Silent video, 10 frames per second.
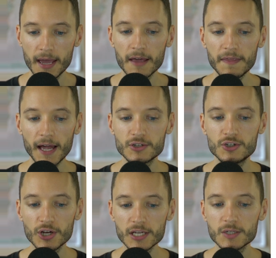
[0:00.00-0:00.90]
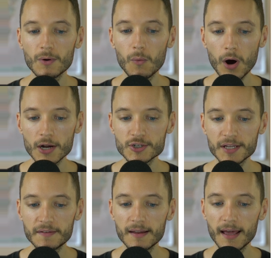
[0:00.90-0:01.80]
That's just what
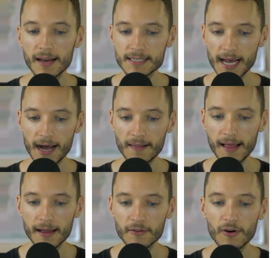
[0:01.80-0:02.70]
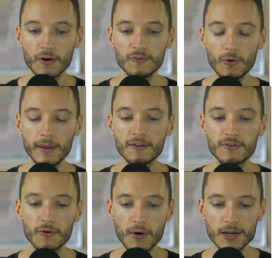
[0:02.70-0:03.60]
Washington and its allies are doing
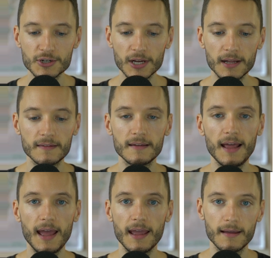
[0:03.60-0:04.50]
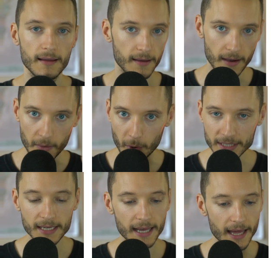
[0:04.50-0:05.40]
to Russia today.
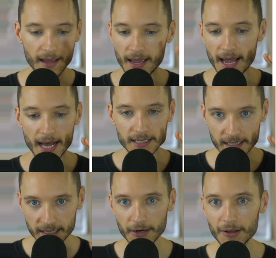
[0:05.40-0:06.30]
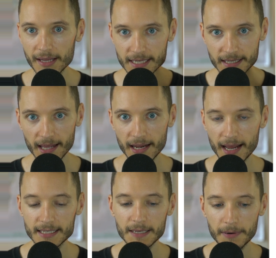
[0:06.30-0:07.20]
Once again, as clearly stated
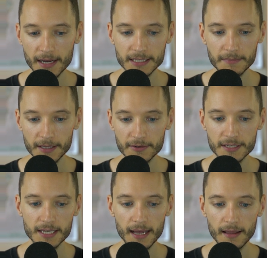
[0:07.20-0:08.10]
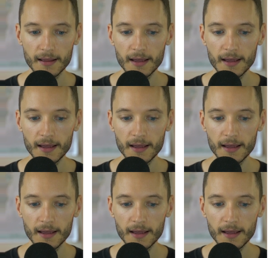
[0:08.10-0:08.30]
as he possibly could say it.